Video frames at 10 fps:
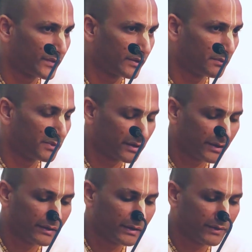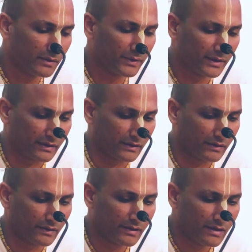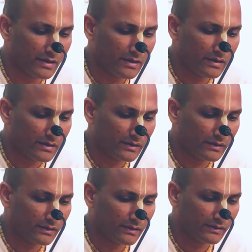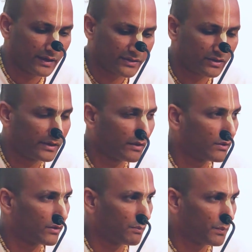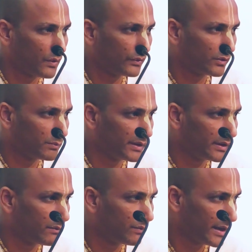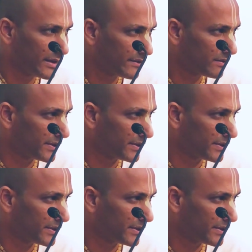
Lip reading: Similarly, the living being is actually not supposed to be influenced